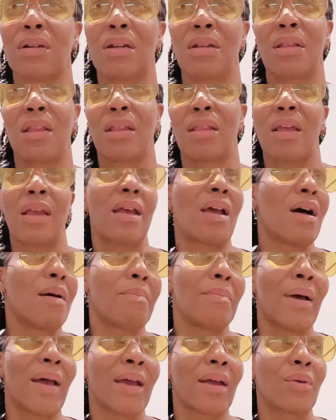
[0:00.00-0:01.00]
they come
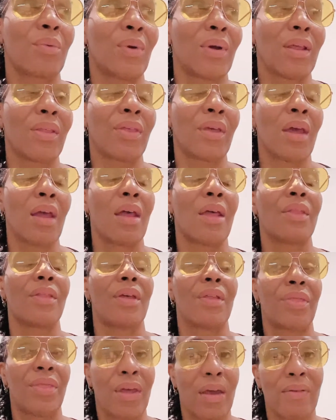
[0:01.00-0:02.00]
back with
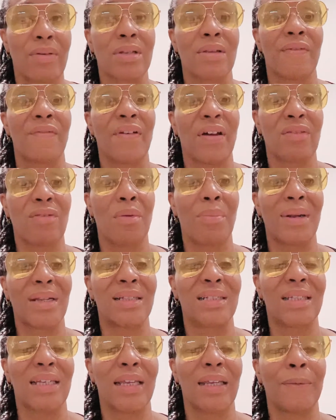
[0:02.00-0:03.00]
that there is a
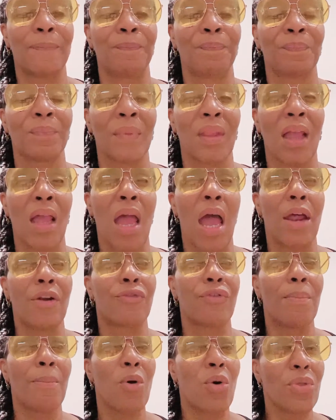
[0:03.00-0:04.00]
vulnerability. And
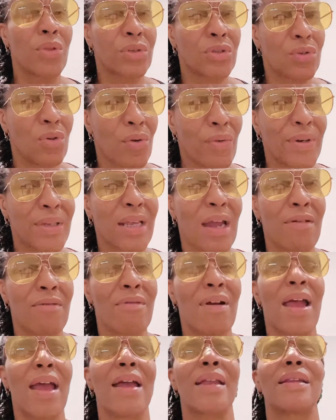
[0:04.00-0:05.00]
from all the stories I
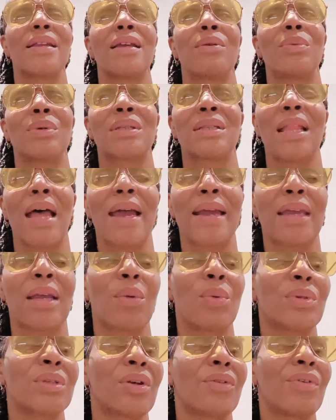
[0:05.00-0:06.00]
read, it was like it
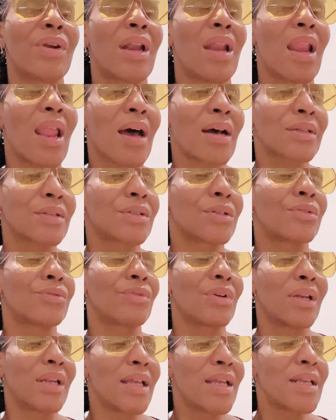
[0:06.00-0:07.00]
was a reluctant
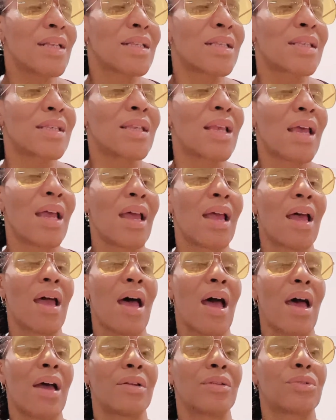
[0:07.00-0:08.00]
release
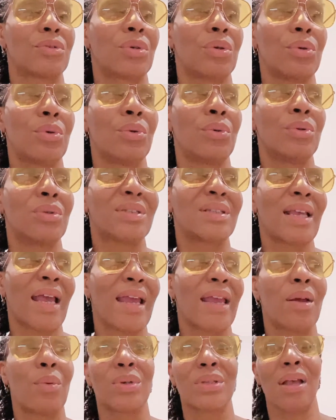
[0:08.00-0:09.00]
to say
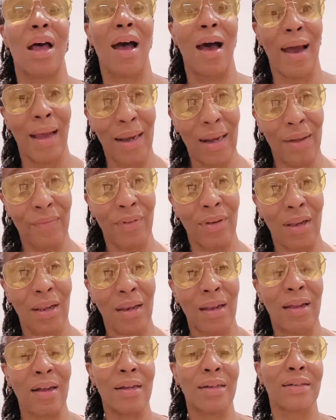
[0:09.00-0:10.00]
it was a high-level
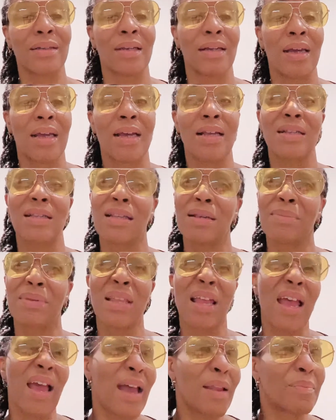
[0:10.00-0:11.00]
alert. It seems
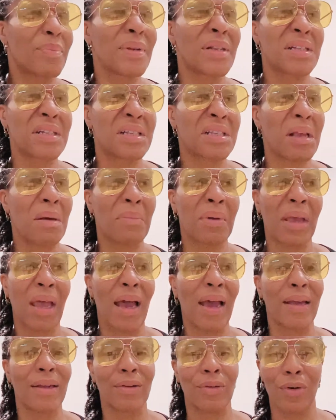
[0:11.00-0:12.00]
there had been some
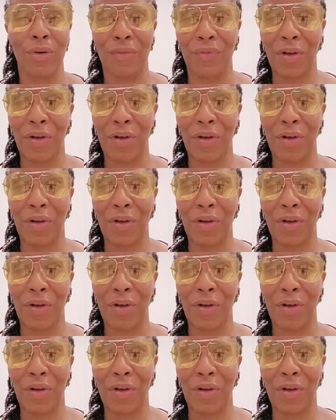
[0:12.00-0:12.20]
kind of